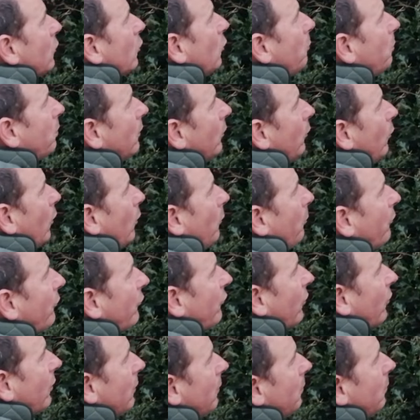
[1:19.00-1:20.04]
a couple of
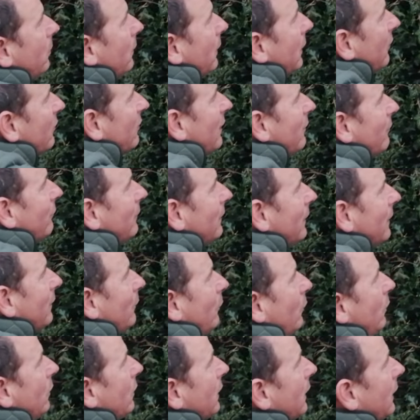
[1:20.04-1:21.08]
rubs, but it's definitely
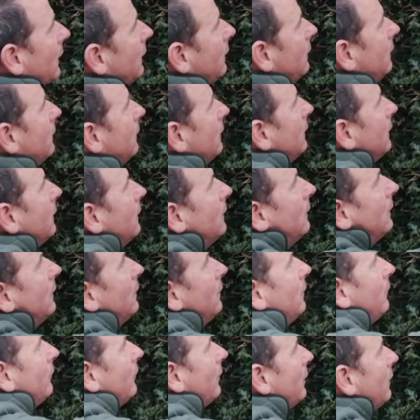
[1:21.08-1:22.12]
working.
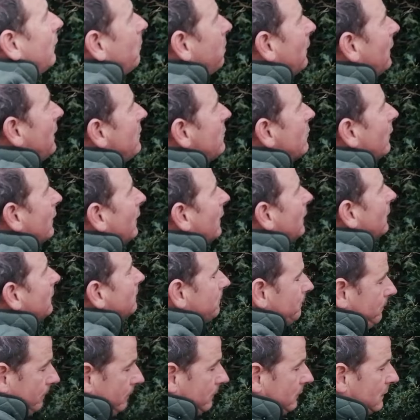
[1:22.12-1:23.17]
I'm very pleased with that.
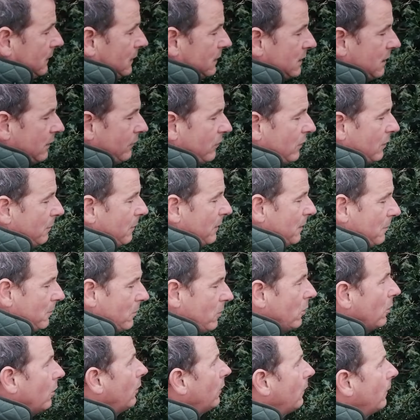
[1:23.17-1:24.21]
Let's give it a bit
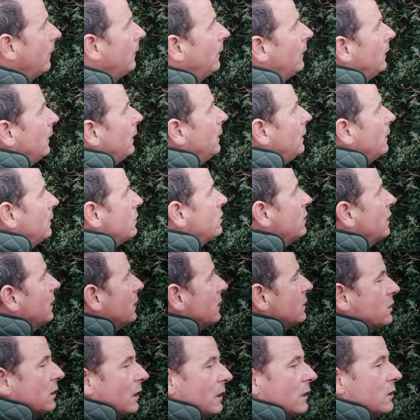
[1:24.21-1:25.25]
more.
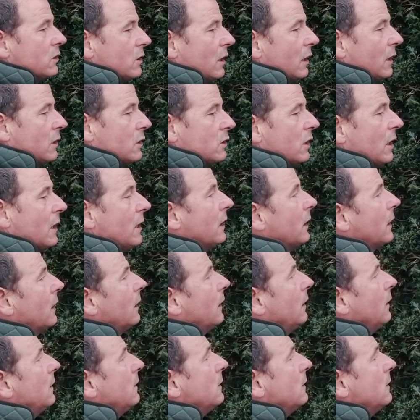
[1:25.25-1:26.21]
Shake, shake, shake, shake.